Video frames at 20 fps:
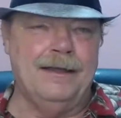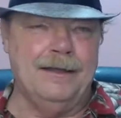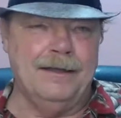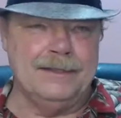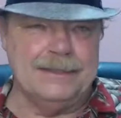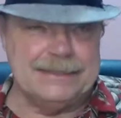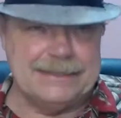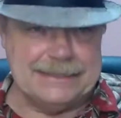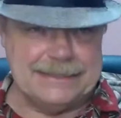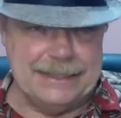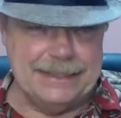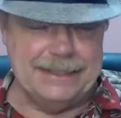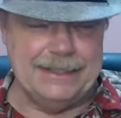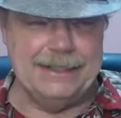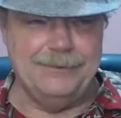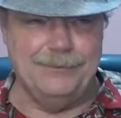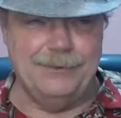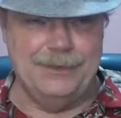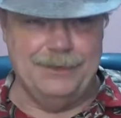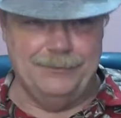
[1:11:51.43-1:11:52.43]

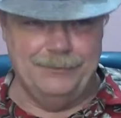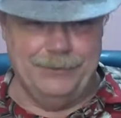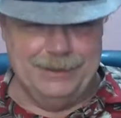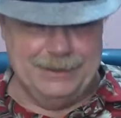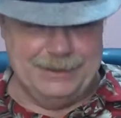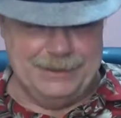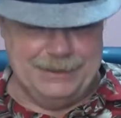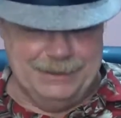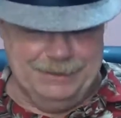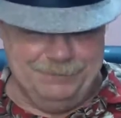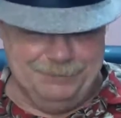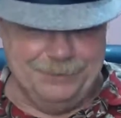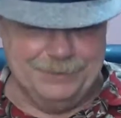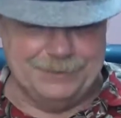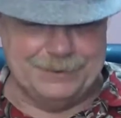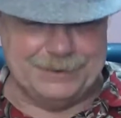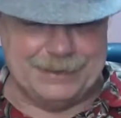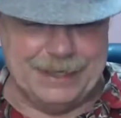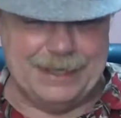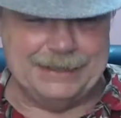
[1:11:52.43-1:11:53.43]
Cindy, when she
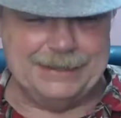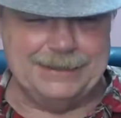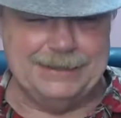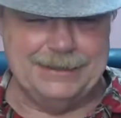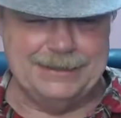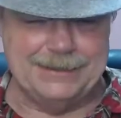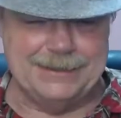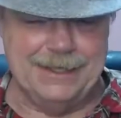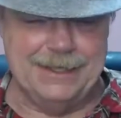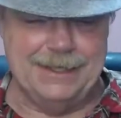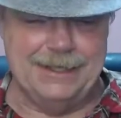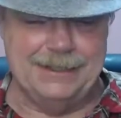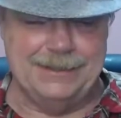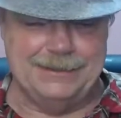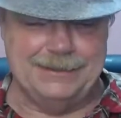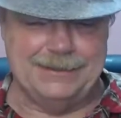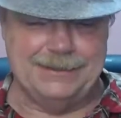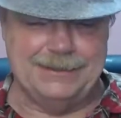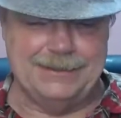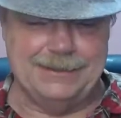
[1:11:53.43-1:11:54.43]
first got to the
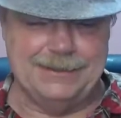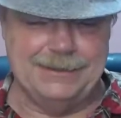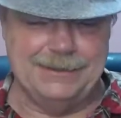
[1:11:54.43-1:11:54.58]
States,